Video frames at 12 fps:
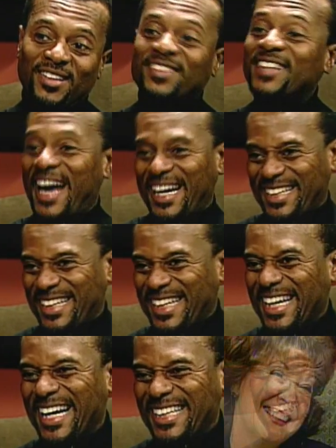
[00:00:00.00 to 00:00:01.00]
Exactly,
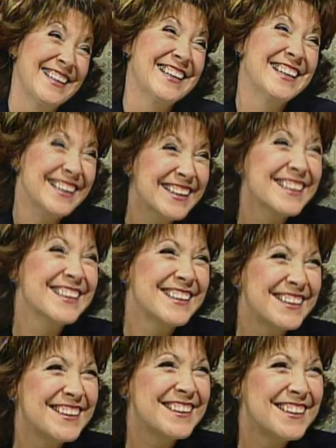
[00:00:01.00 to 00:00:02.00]
exactly. And
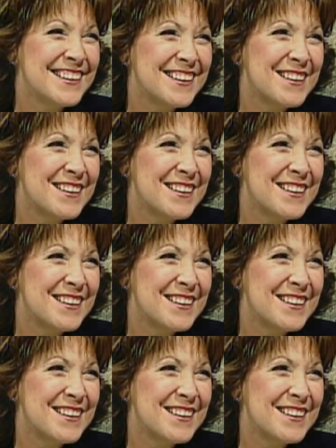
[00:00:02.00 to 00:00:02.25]
it was something